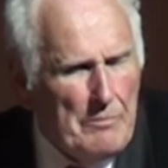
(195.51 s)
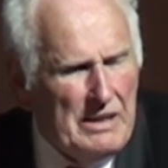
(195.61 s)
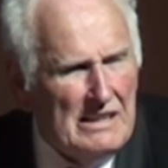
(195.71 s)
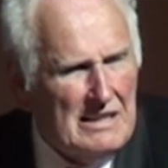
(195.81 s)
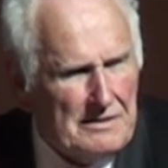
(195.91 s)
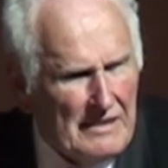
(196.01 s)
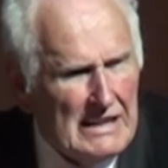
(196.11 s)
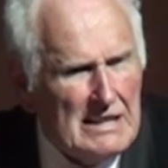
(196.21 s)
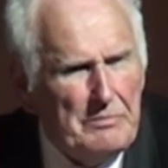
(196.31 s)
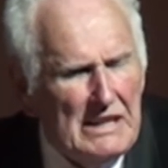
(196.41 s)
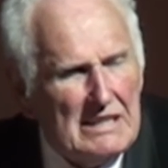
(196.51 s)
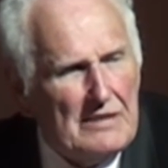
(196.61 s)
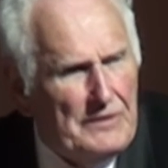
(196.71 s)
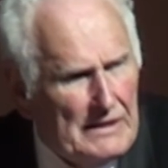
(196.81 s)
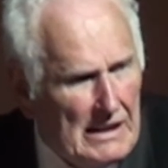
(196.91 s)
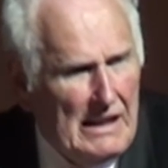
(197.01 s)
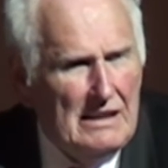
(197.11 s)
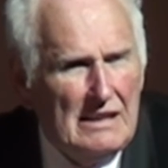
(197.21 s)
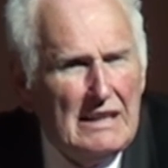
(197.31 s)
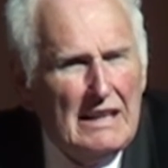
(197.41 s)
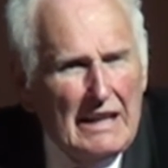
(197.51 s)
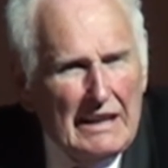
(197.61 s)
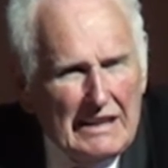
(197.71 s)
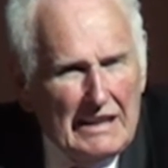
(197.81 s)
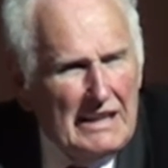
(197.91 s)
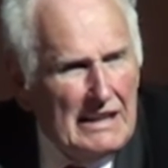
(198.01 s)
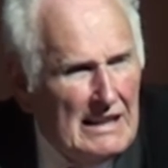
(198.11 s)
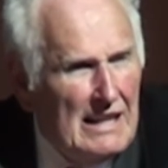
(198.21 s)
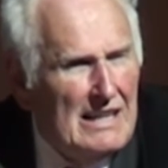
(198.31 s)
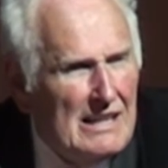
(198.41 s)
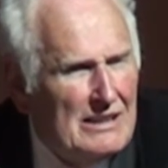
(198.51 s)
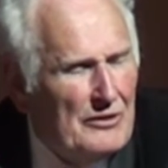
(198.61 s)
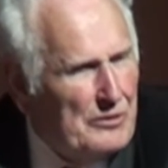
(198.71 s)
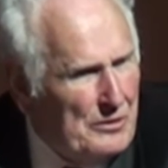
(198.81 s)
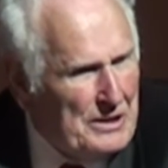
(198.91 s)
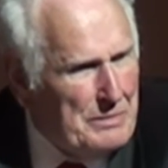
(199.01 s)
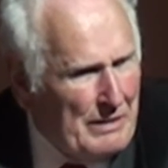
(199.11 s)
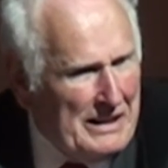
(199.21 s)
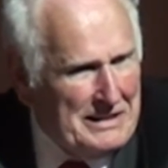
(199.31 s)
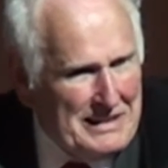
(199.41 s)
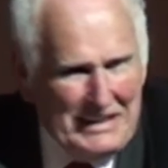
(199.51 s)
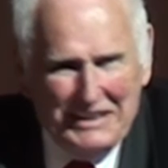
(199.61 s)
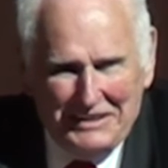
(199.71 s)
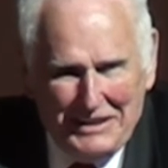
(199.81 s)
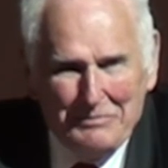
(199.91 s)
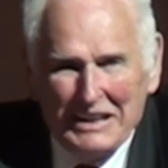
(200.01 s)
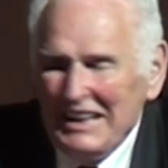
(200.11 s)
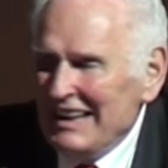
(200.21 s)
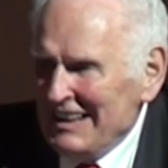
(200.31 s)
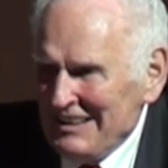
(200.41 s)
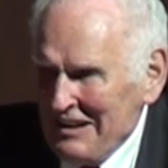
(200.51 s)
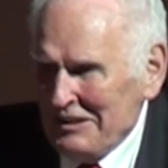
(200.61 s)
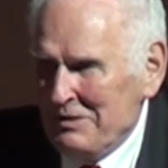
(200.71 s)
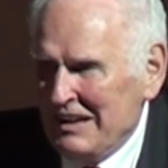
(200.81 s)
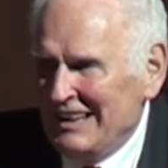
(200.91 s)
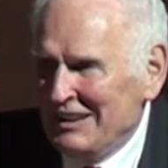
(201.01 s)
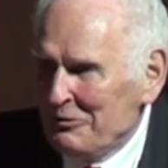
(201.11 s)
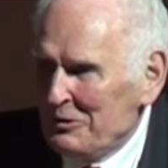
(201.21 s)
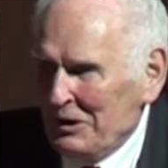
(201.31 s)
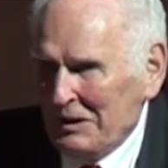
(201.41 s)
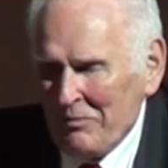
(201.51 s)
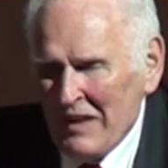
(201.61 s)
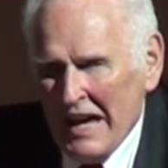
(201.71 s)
But it strikes me as funny that in the fourth biggest economy in the world,